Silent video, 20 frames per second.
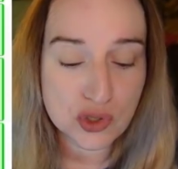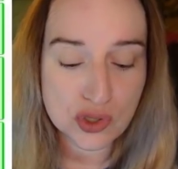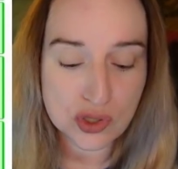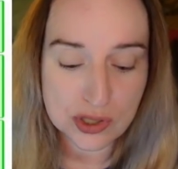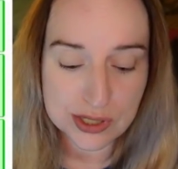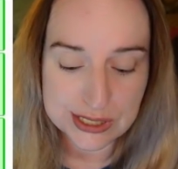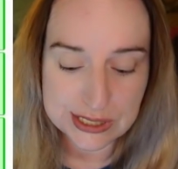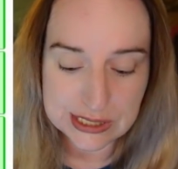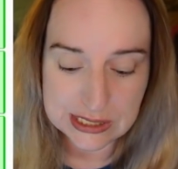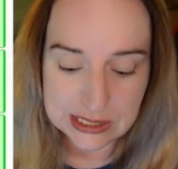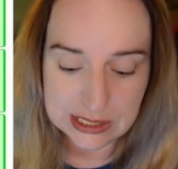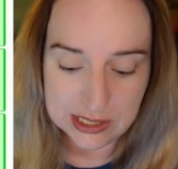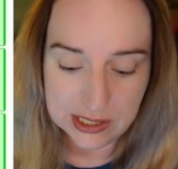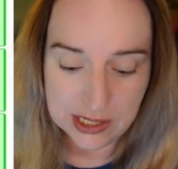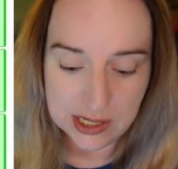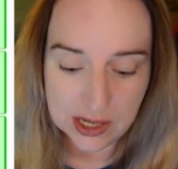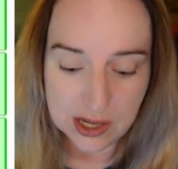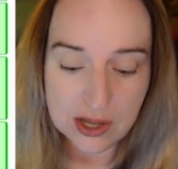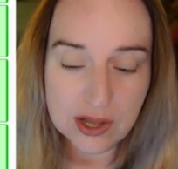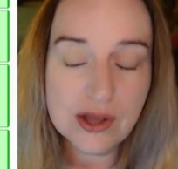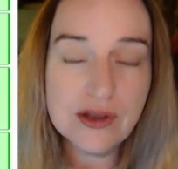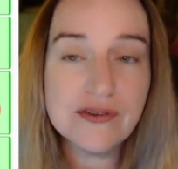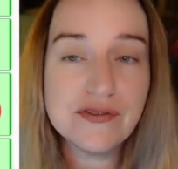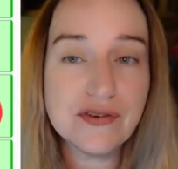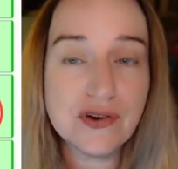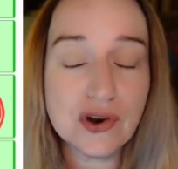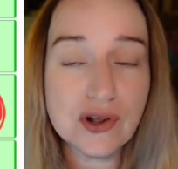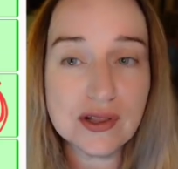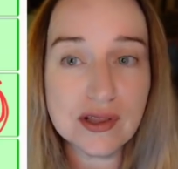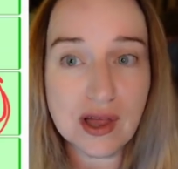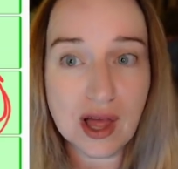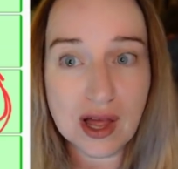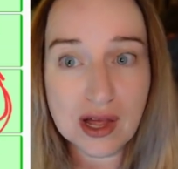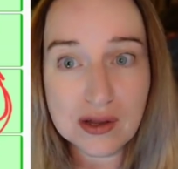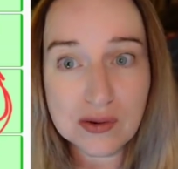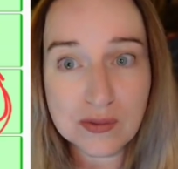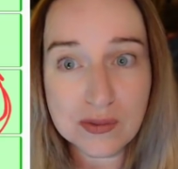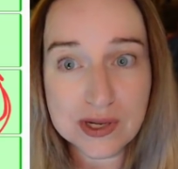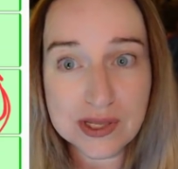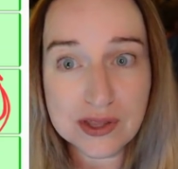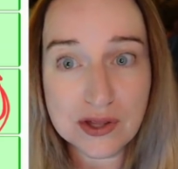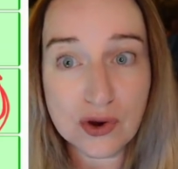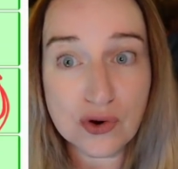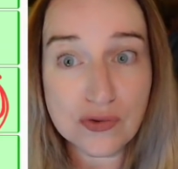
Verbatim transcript: you can see, for a lot with